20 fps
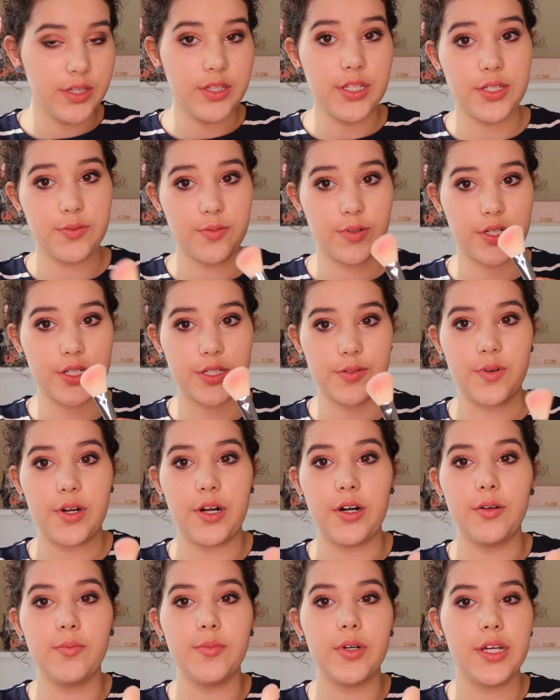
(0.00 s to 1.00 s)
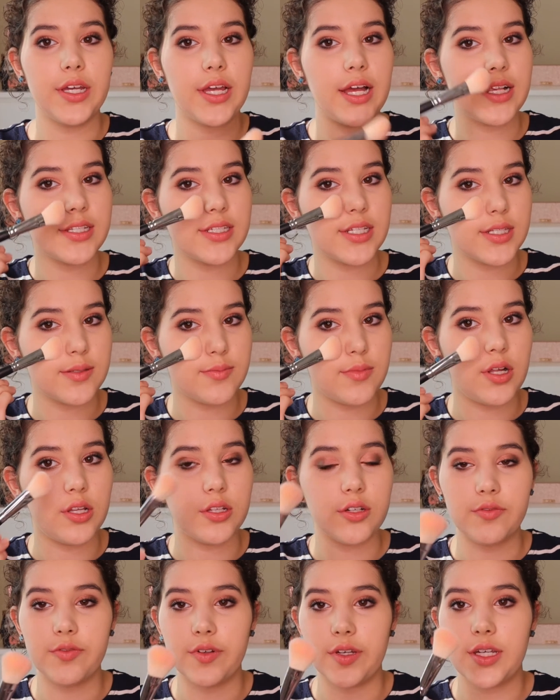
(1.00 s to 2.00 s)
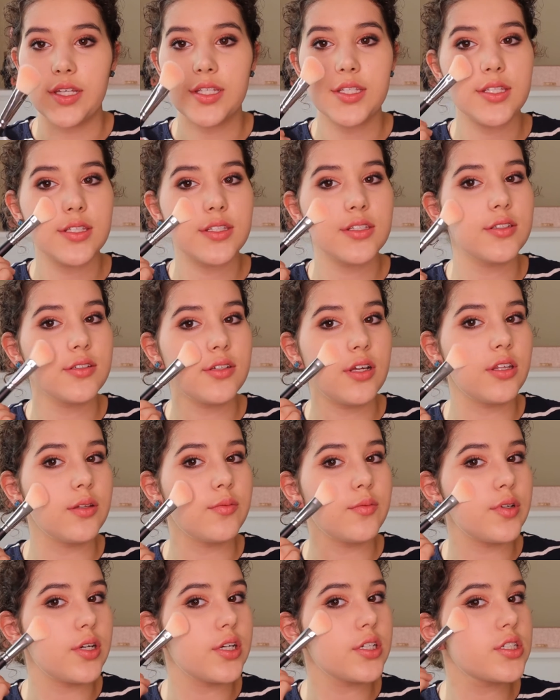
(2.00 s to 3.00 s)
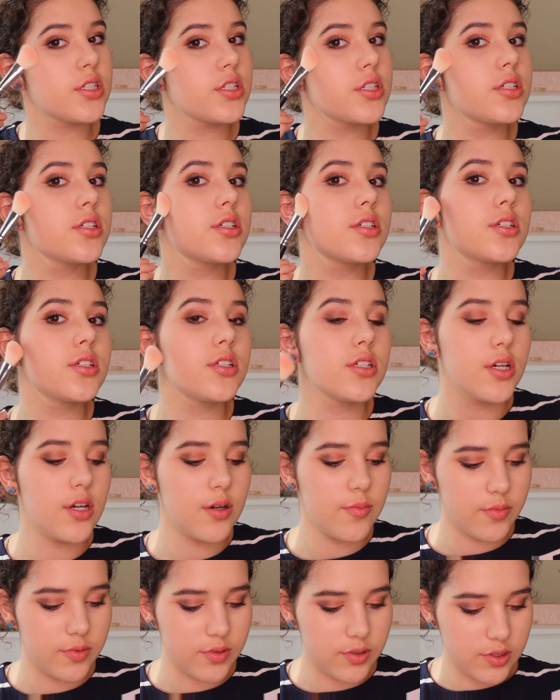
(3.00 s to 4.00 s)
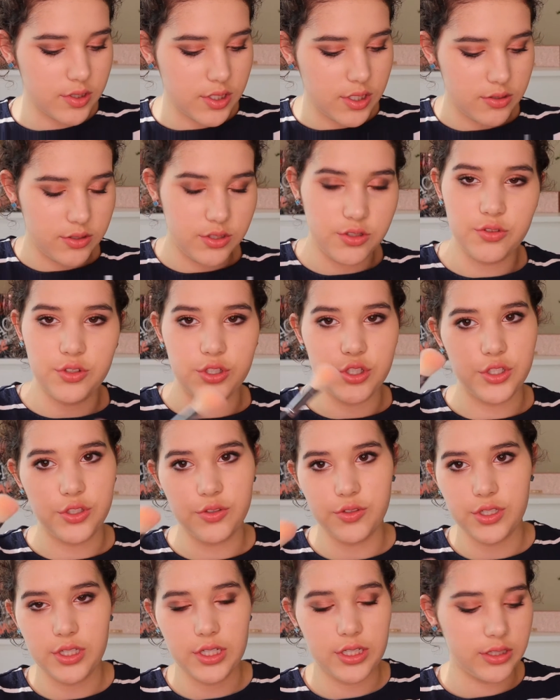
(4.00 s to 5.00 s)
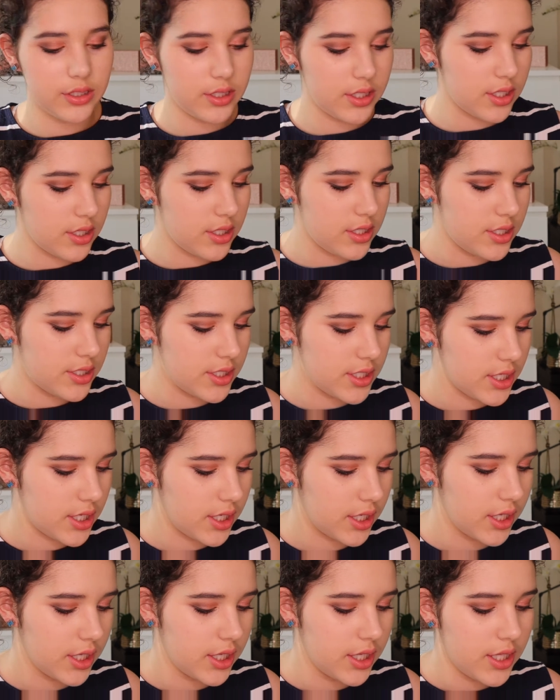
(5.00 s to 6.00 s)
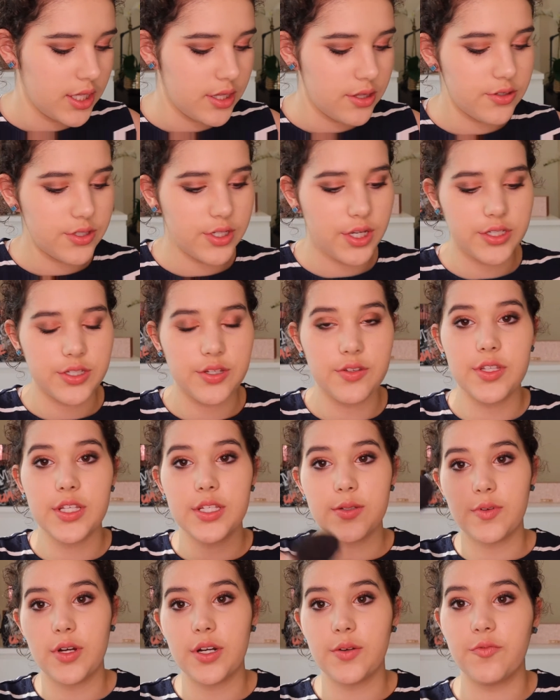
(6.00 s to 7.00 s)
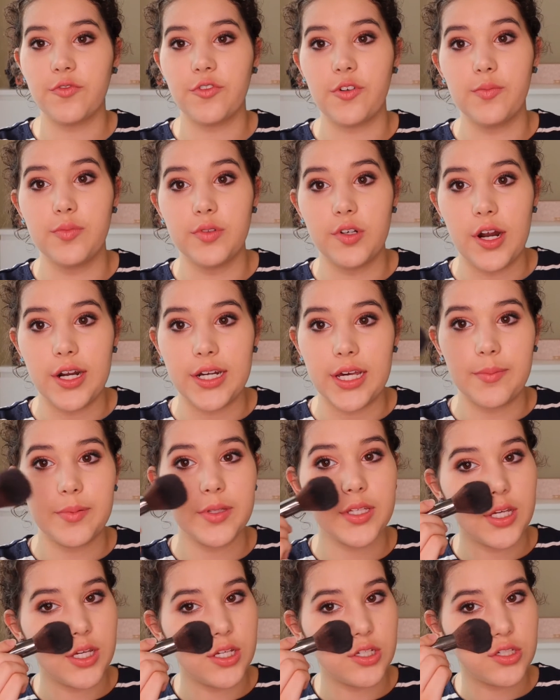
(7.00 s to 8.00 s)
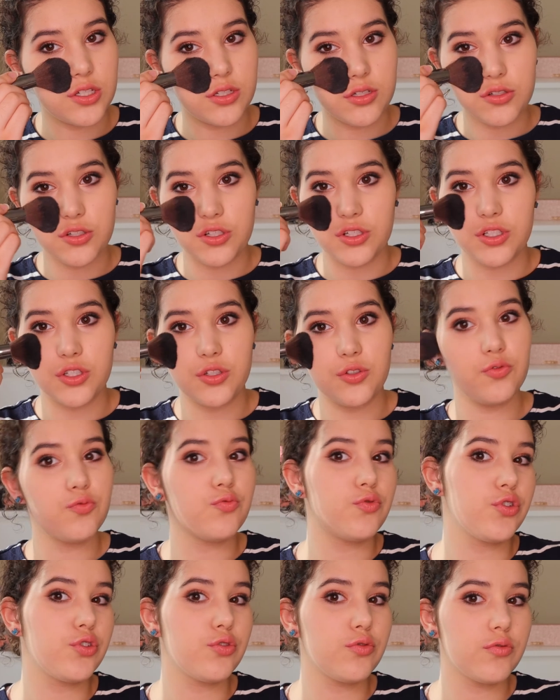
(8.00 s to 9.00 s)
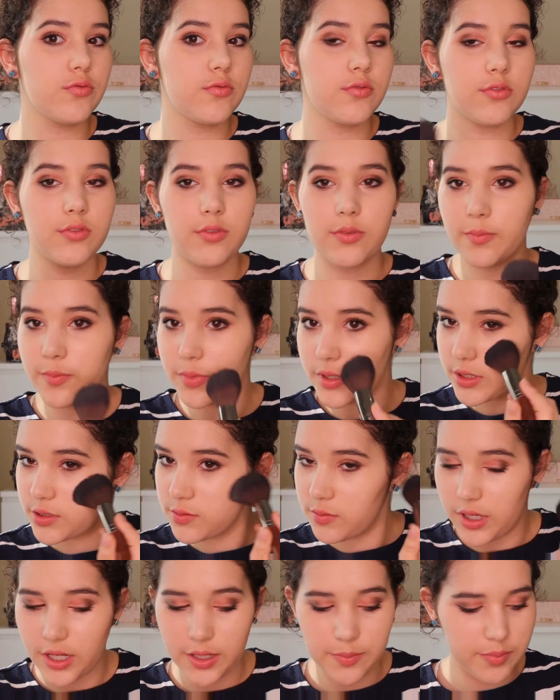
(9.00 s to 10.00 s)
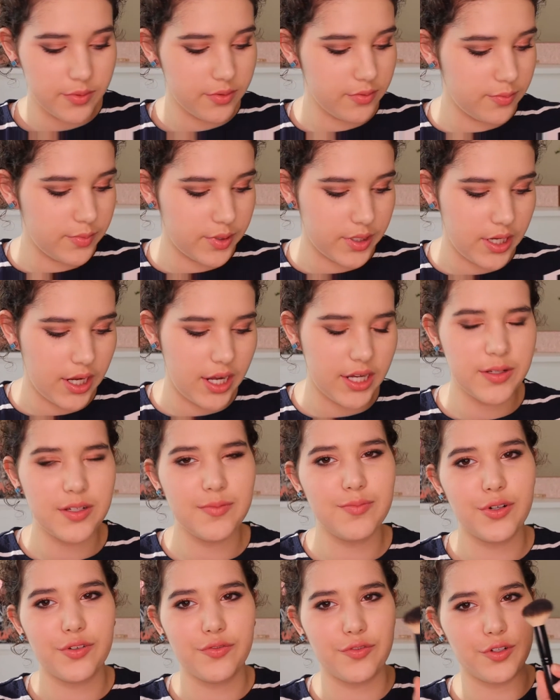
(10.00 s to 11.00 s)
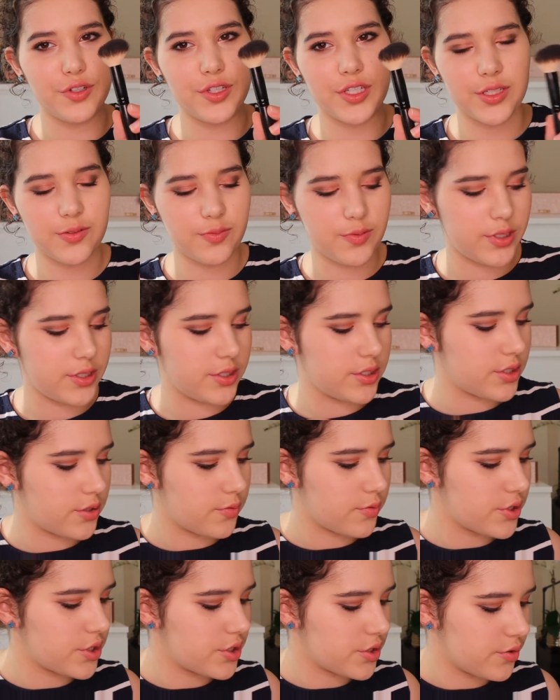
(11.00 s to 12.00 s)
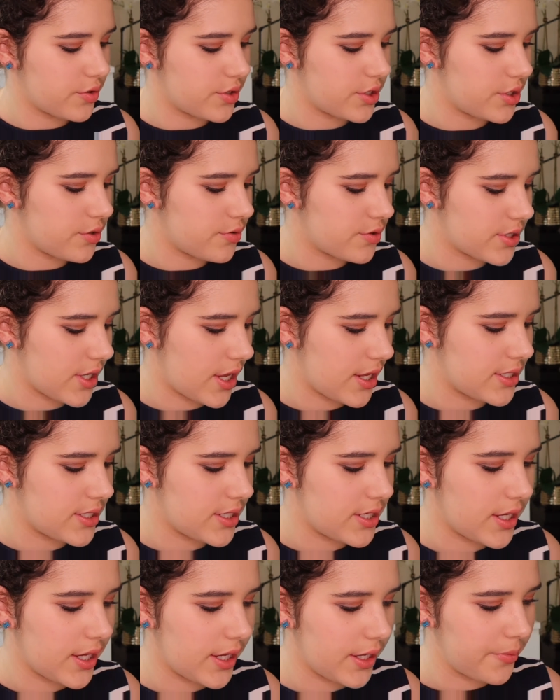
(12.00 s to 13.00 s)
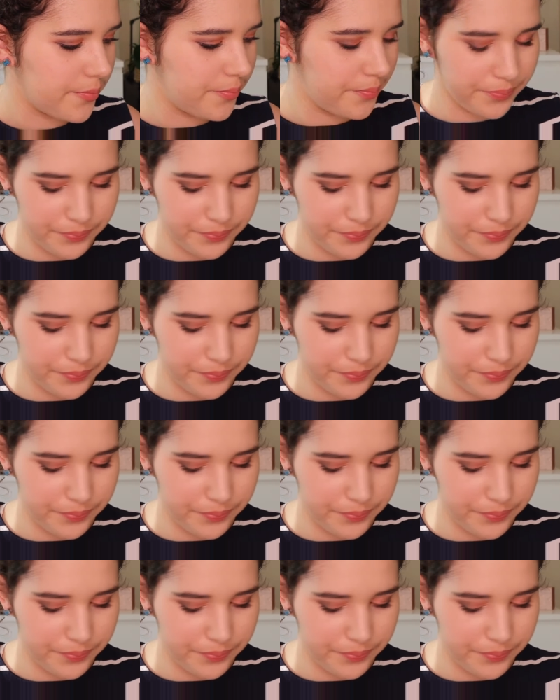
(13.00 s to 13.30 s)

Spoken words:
This one as well, but it has a smaller face on the brush. And you just use it like that, easy. There's also this one for broad application, just whoosh, big swipe, but I prefer this one, so we're just going to use that today.